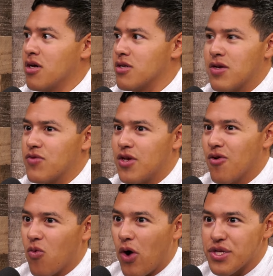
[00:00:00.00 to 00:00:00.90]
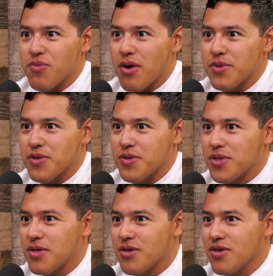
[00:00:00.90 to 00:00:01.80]
a 17-year-old white
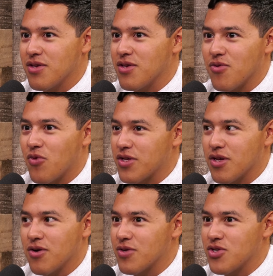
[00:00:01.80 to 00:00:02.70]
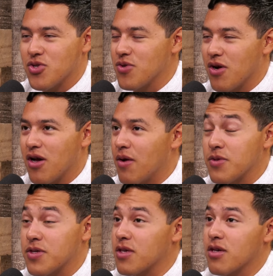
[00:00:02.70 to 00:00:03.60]
supremacist went to go shoot, I'm
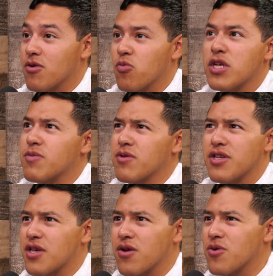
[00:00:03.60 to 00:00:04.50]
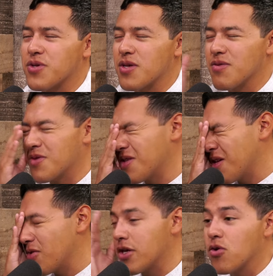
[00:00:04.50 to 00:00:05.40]
just thinking, or white supremacist, like terrorist, and I'm just
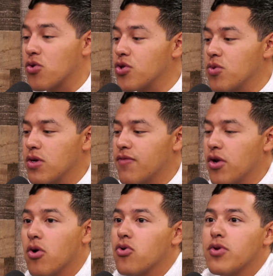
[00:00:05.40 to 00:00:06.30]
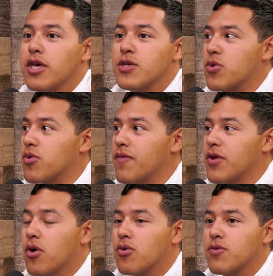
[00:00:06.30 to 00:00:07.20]
thinking, like, you don't even know who he is. We don't even
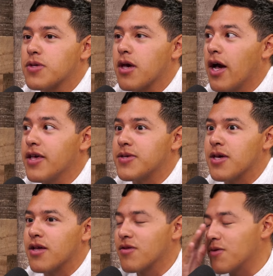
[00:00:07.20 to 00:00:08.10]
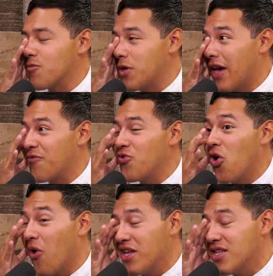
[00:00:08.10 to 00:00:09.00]
know who this guy is yet. Like, we have
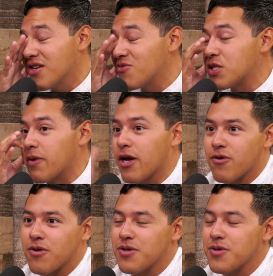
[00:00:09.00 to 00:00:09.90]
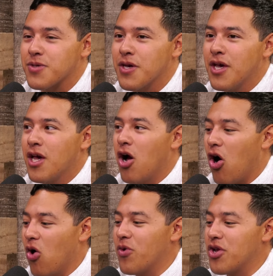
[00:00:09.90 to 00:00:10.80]
no idea what his background is.
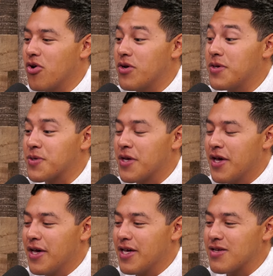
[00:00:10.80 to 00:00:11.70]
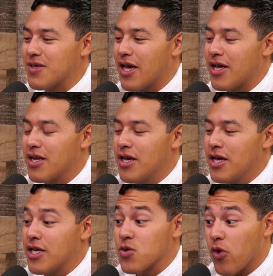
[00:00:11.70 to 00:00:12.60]
All we know is that
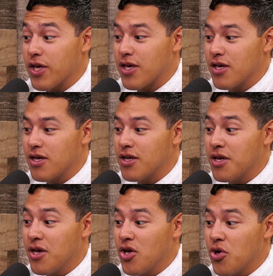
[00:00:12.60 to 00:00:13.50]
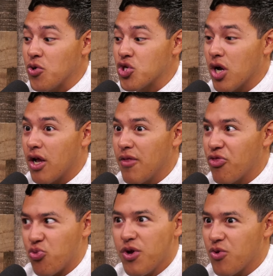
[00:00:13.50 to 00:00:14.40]
it's a white kid who shot
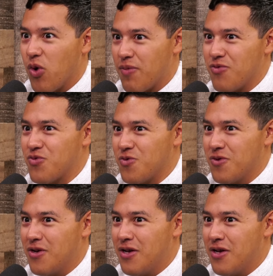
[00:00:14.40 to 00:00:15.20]
three other white people.